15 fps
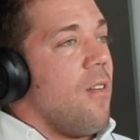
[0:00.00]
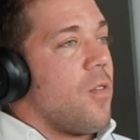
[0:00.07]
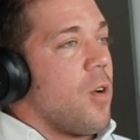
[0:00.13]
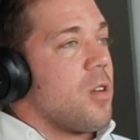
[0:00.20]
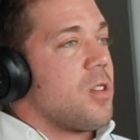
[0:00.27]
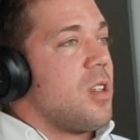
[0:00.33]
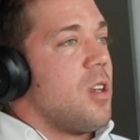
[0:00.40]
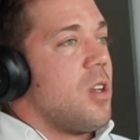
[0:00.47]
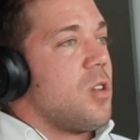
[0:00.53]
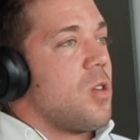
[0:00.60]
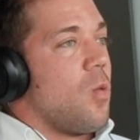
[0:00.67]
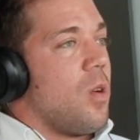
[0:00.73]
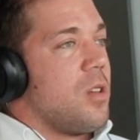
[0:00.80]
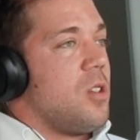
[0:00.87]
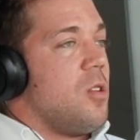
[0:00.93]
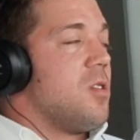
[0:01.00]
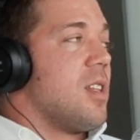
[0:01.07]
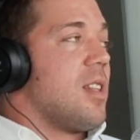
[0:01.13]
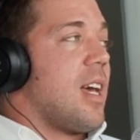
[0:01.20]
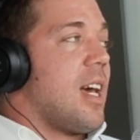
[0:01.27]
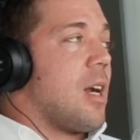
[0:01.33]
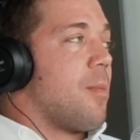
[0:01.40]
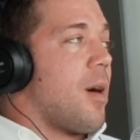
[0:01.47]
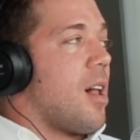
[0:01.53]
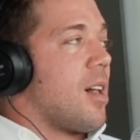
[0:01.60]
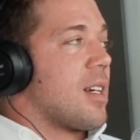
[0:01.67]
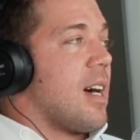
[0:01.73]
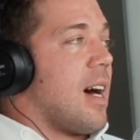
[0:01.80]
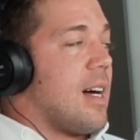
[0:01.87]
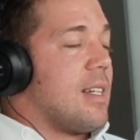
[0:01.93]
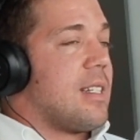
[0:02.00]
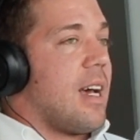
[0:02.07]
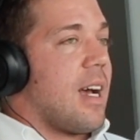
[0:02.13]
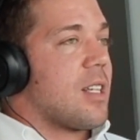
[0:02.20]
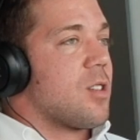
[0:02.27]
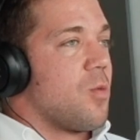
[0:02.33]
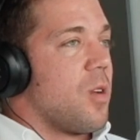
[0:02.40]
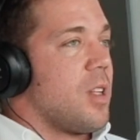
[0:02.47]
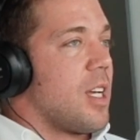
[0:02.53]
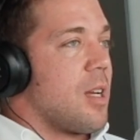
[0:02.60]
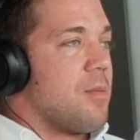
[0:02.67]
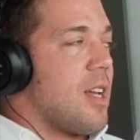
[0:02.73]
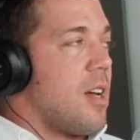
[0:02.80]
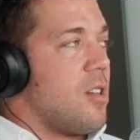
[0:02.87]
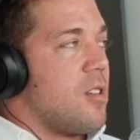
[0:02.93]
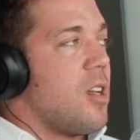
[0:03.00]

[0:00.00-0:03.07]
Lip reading: versus what's used in the anabolic context really comes down to